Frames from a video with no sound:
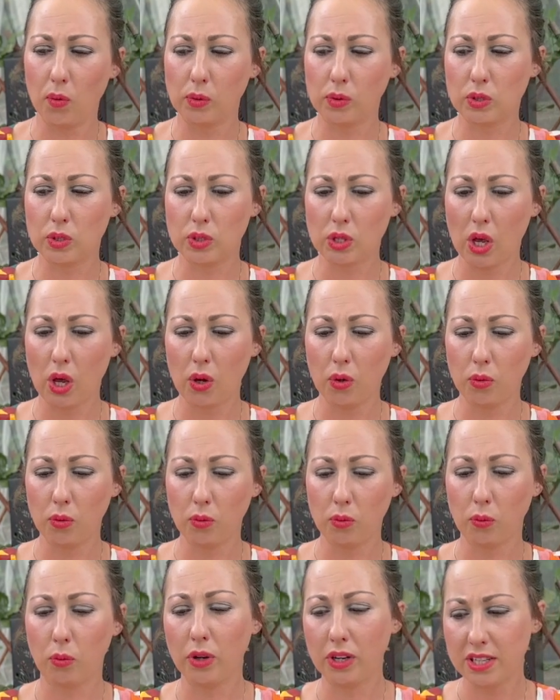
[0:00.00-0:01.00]

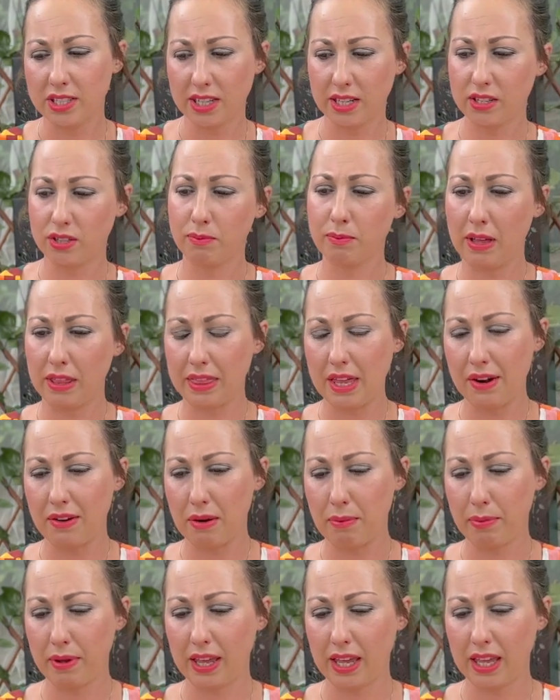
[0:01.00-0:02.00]
So once I'd done my
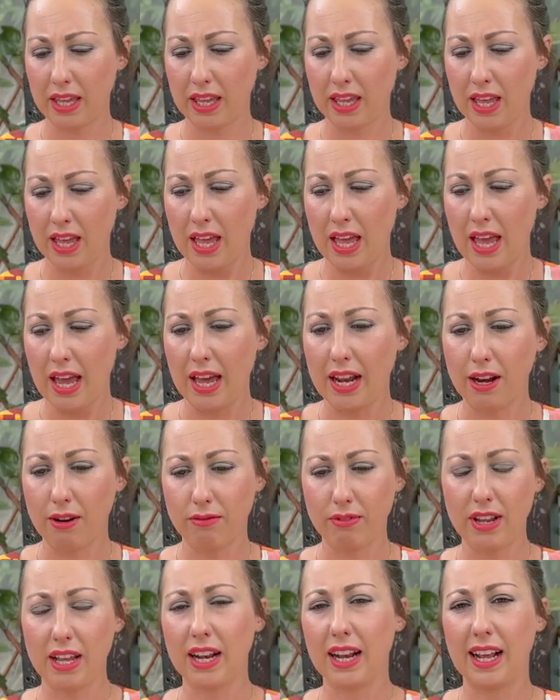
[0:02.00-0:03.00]
therapy and I
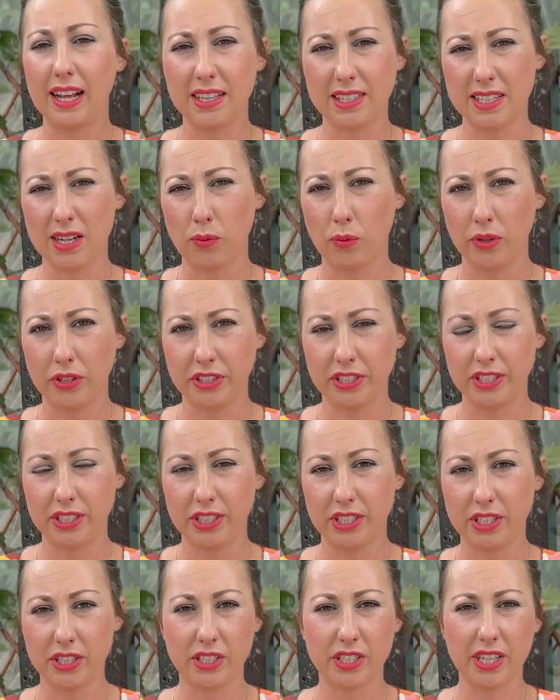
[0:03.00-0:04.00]
realised I wanted
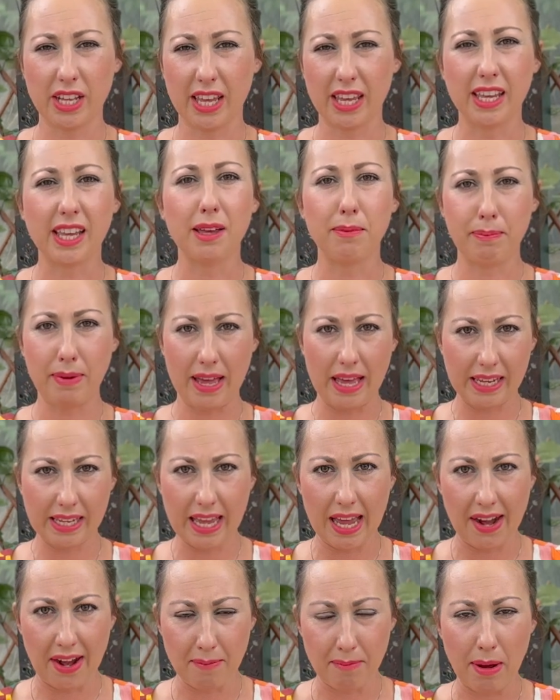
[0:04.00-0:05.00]
to take better
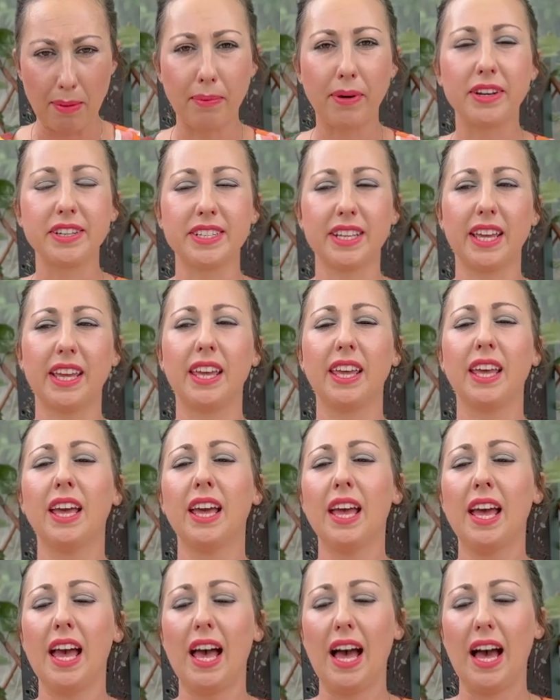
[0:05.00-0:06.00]
care of my body,
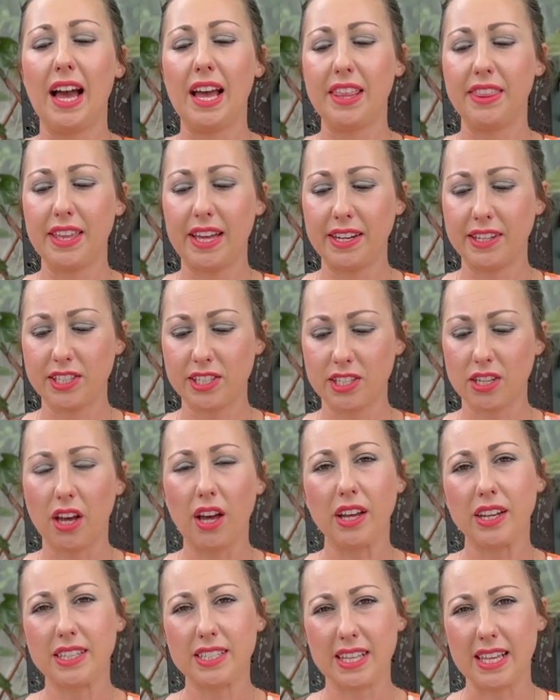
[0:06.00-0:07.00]
I then
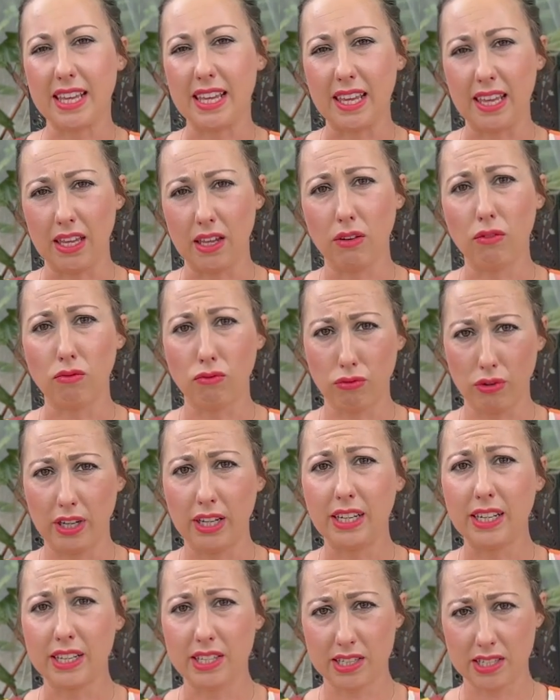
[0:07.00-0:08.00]
started to eat
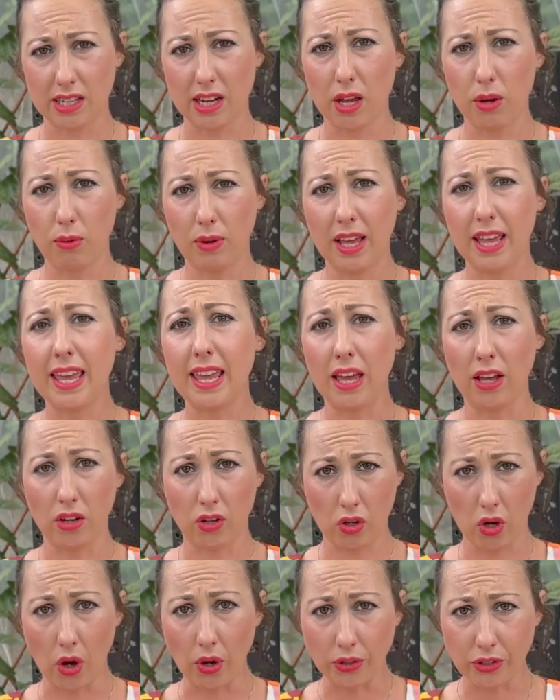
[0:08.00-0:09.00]
really slowly and
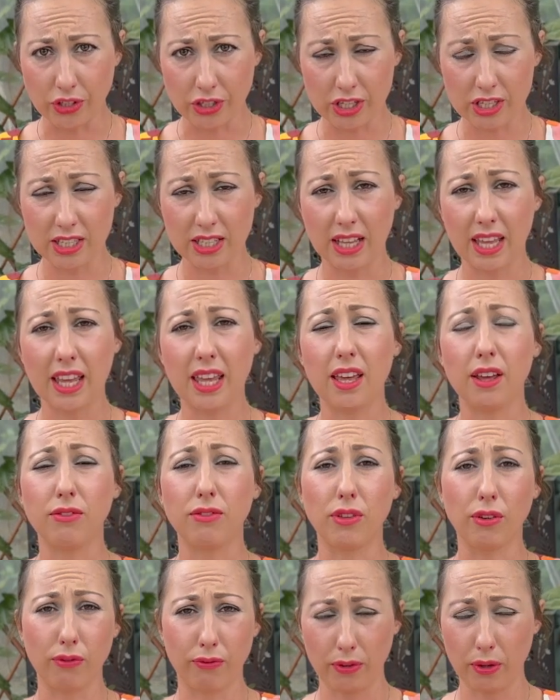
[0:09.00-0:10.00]
consciously of
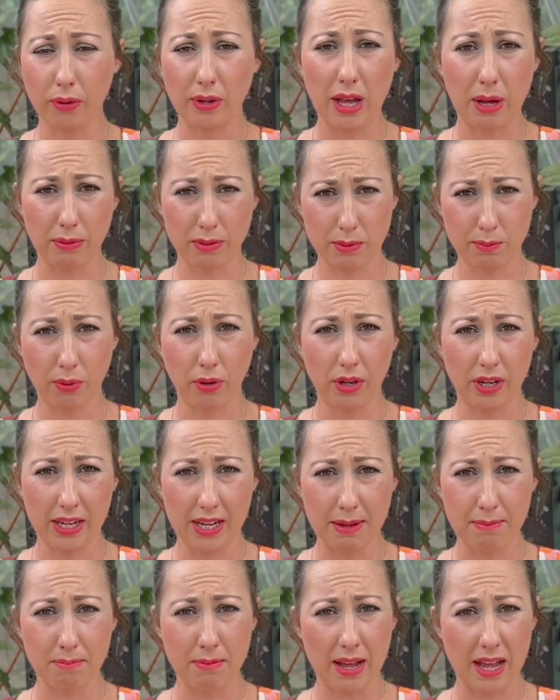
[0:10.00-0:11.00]
the food I was putting
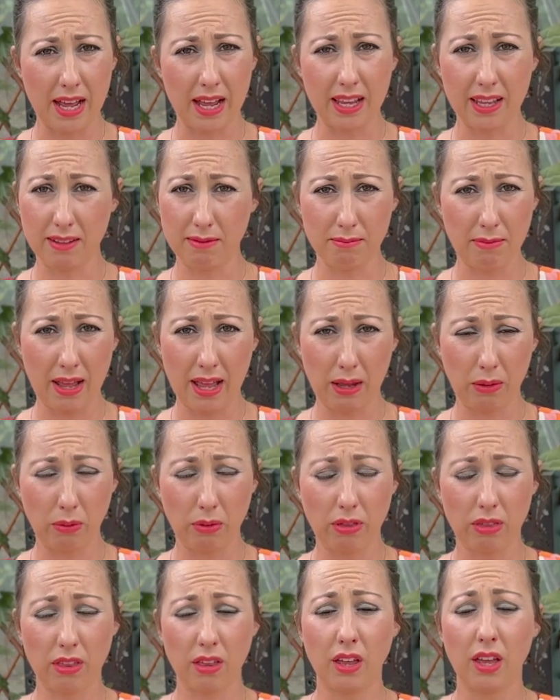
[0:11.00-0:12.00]
in my
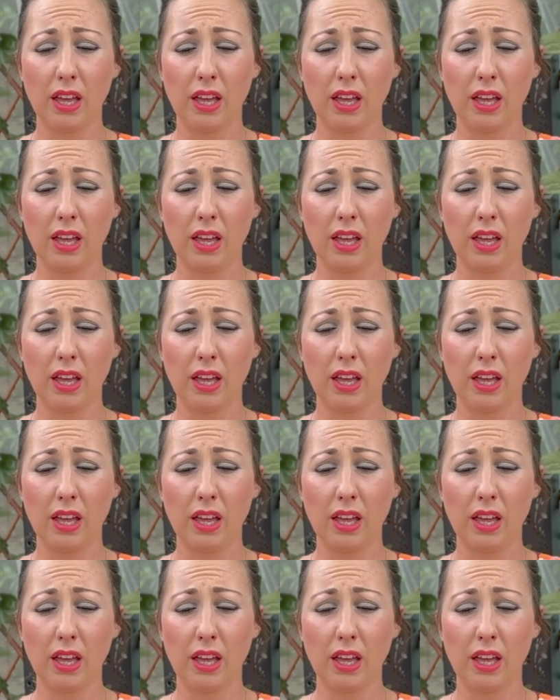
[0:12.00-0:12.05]
mouth.